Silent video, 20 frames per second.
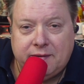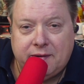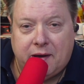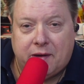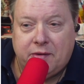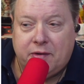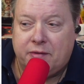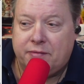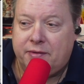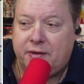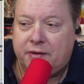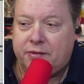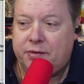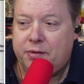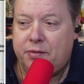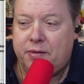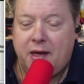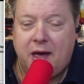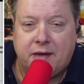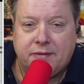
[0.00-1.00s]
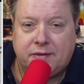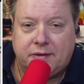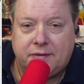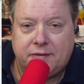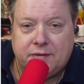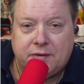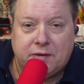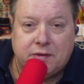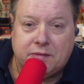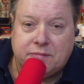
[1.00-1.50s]
I don't know if they had 2,000
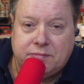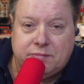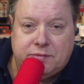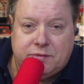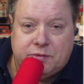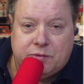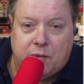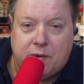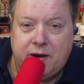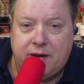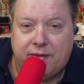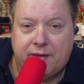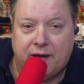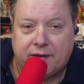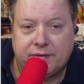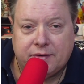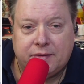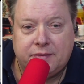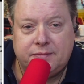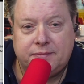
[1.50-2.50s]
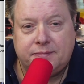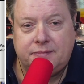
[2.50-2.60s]
or 20,000.